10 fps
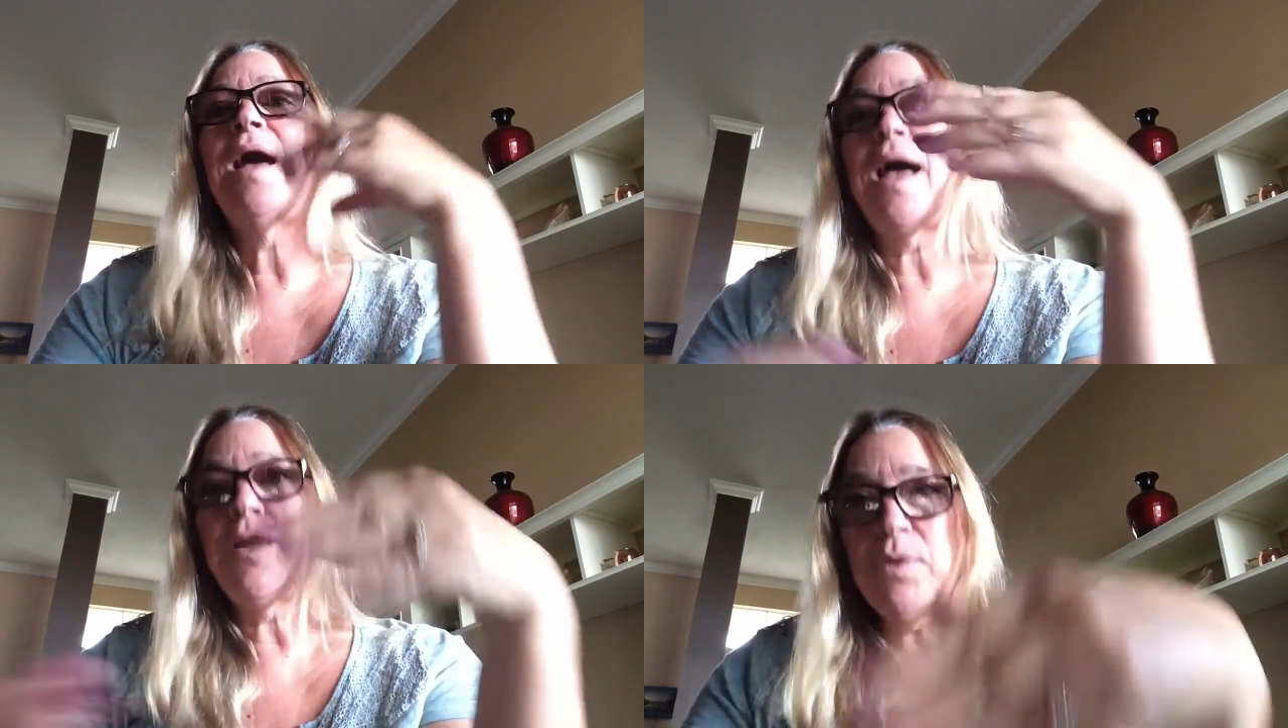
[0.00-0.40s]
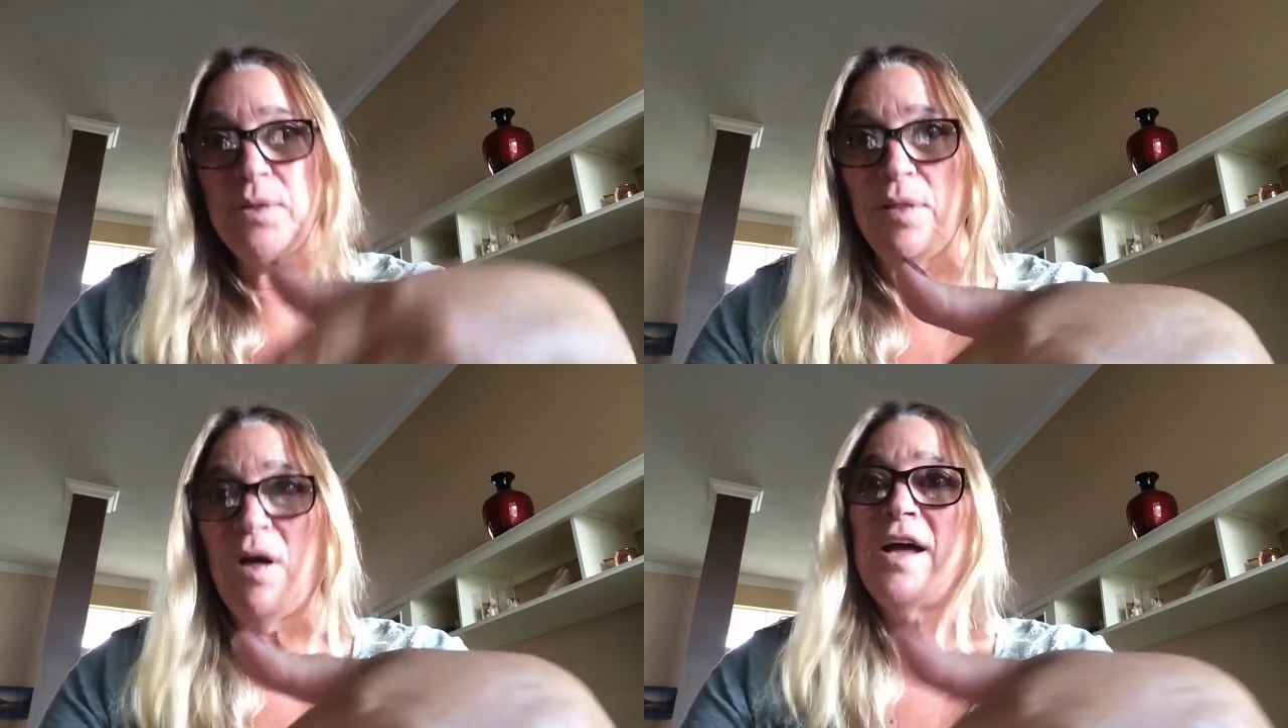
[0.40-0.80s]
I will
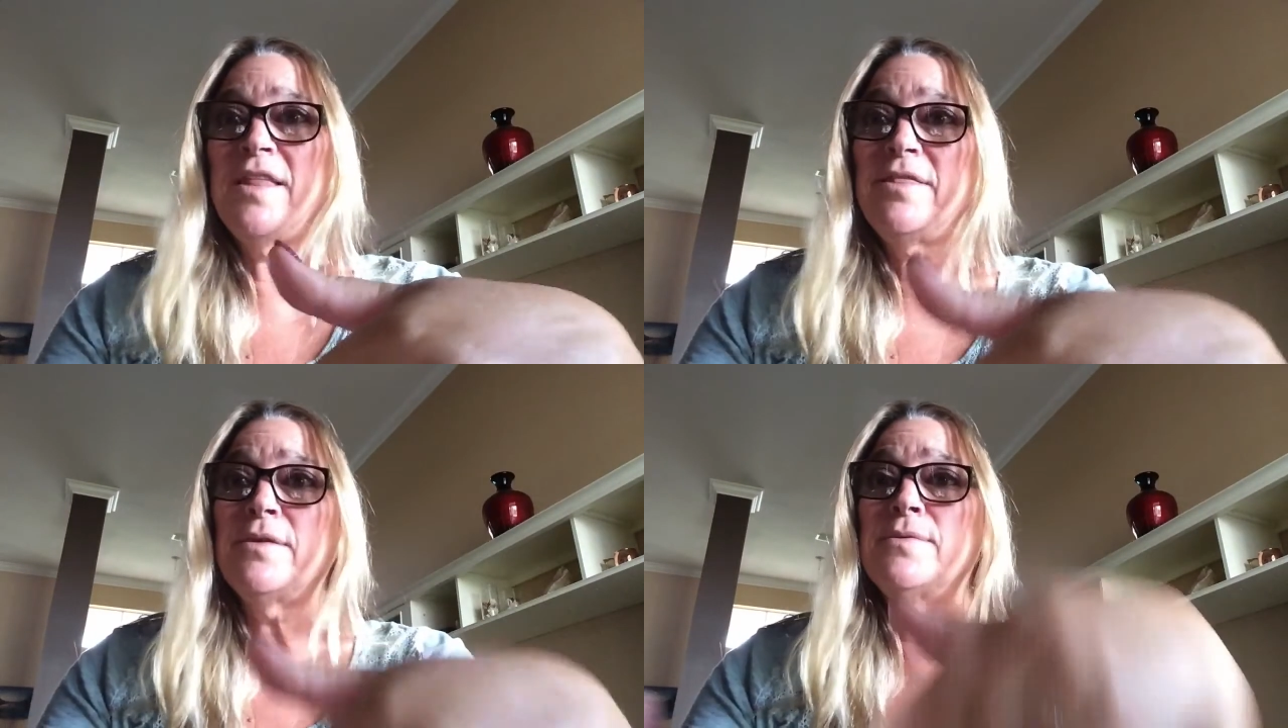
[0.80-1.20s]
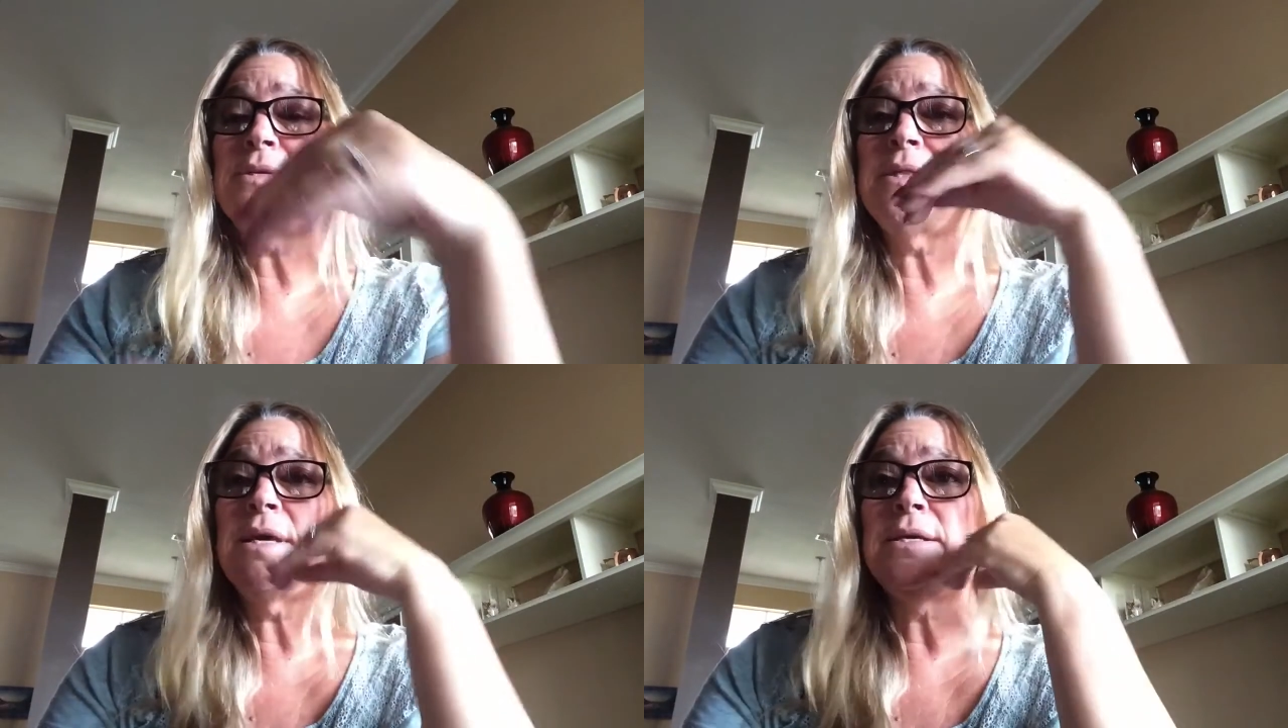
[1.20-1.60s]
lot those
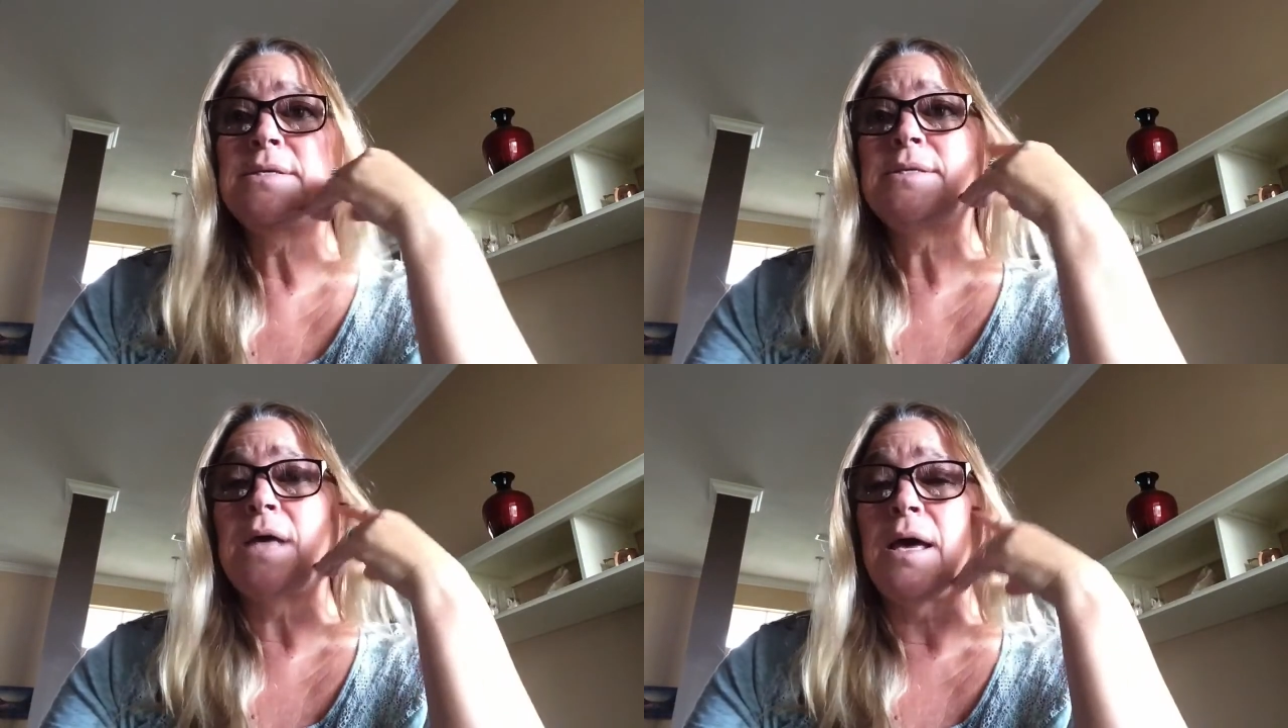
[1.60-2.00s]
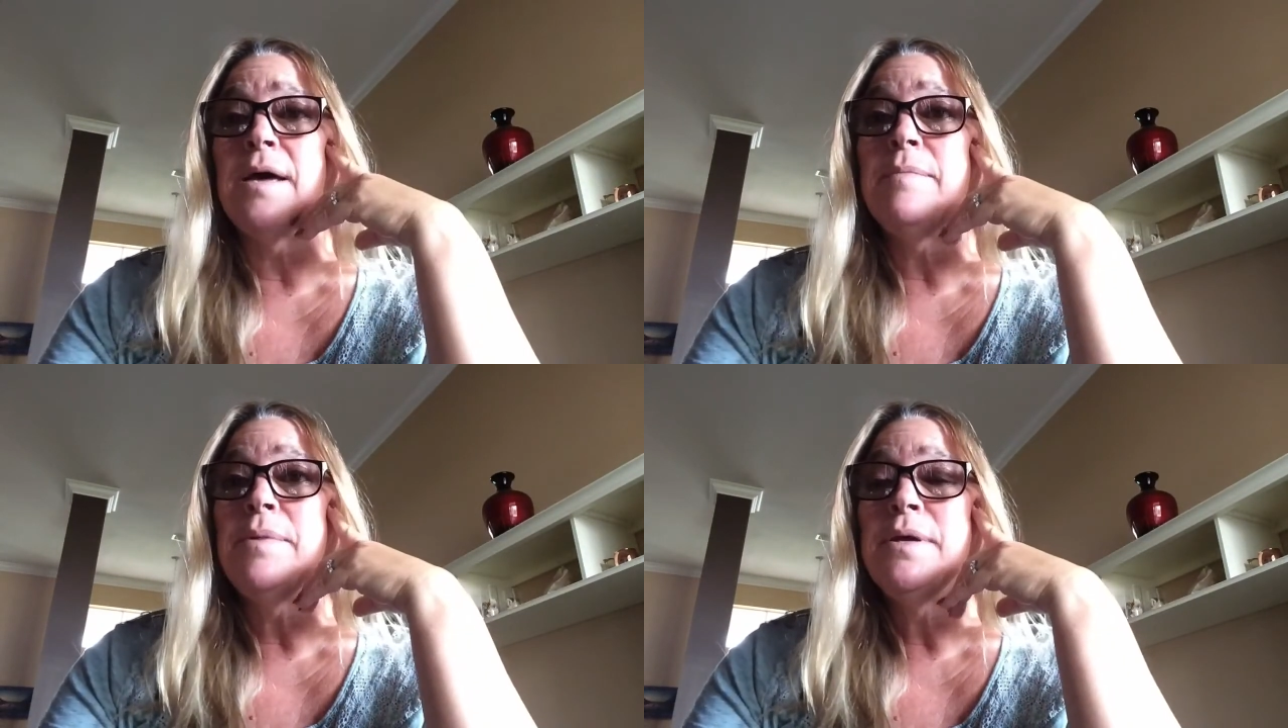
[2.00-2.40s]
things
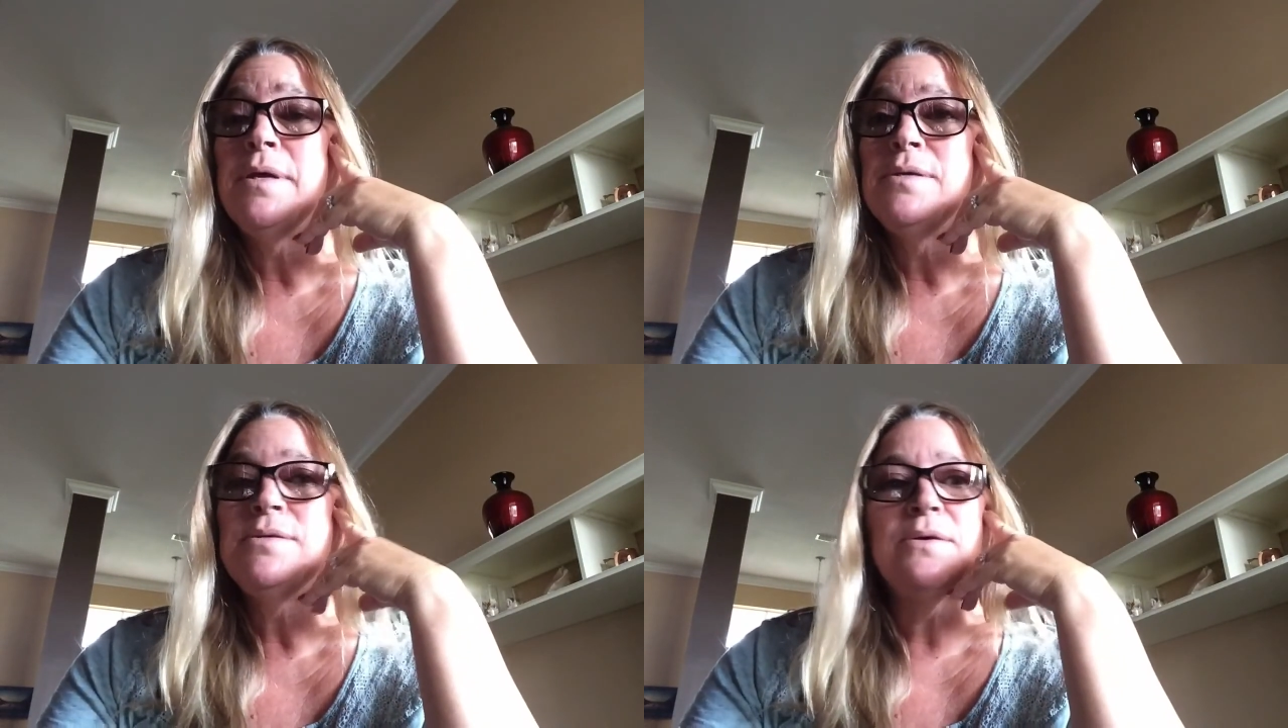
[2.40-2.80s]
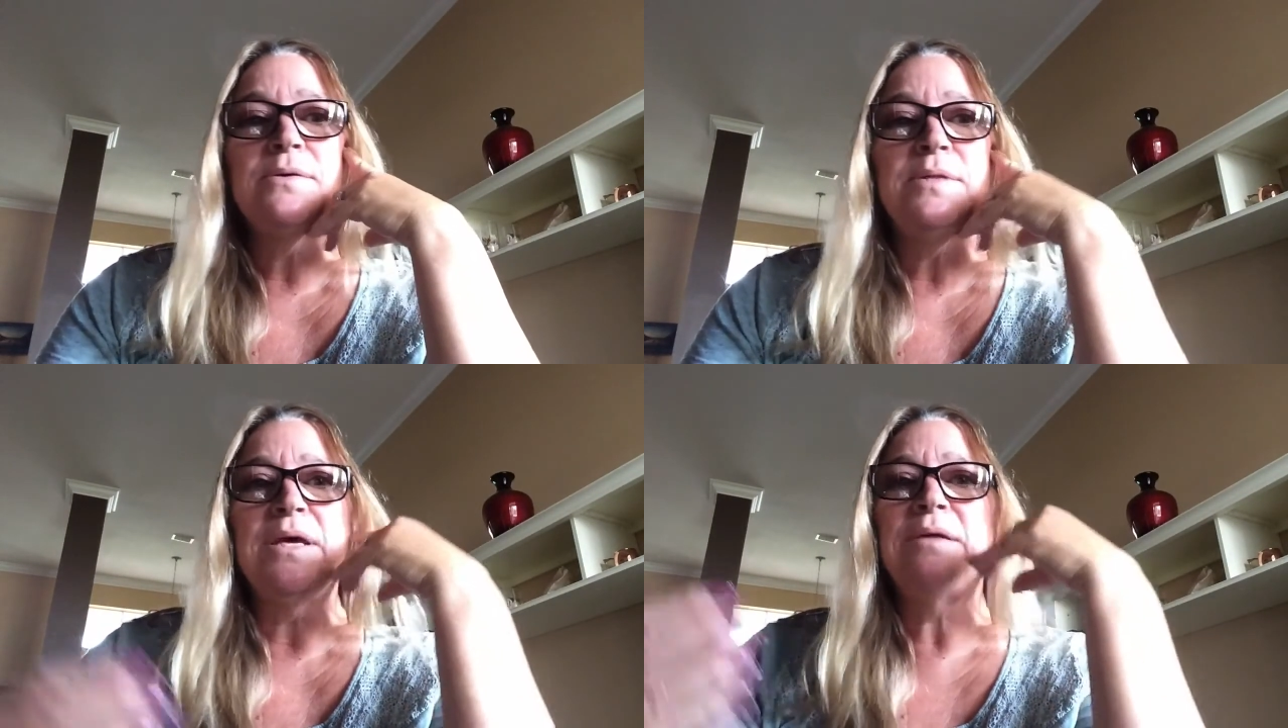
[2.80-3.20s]
up so
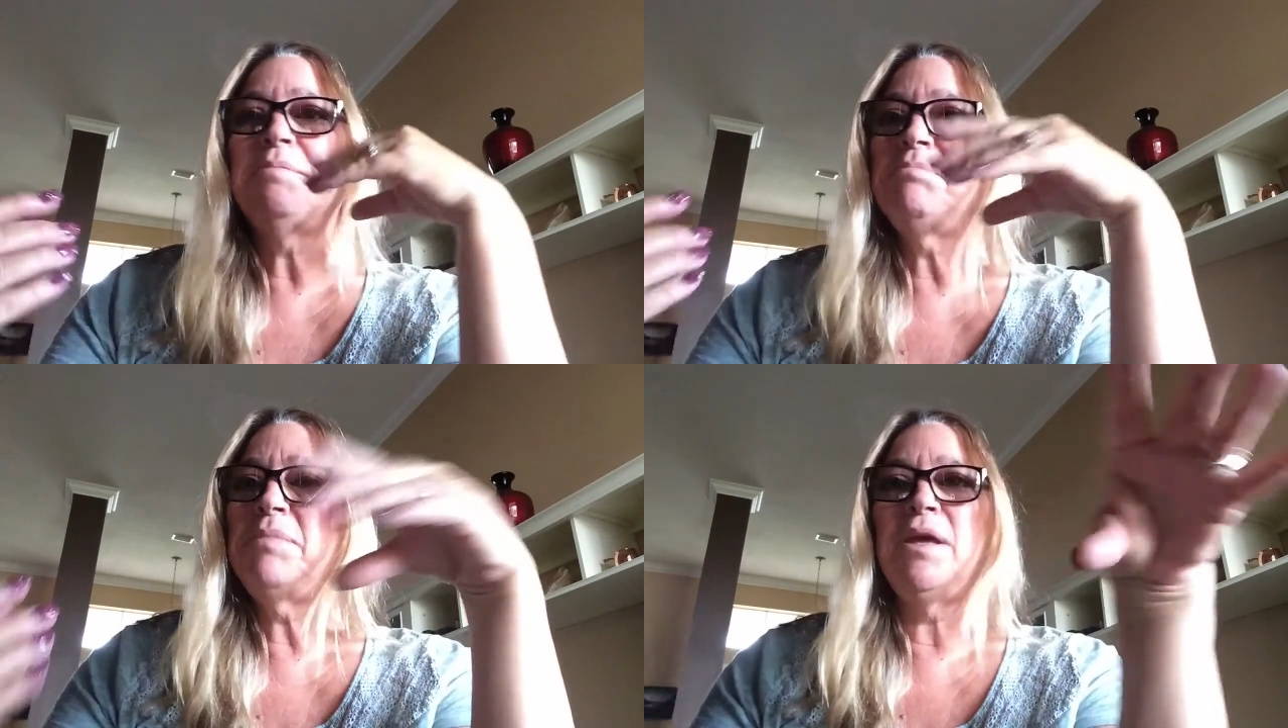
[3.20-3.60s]
that,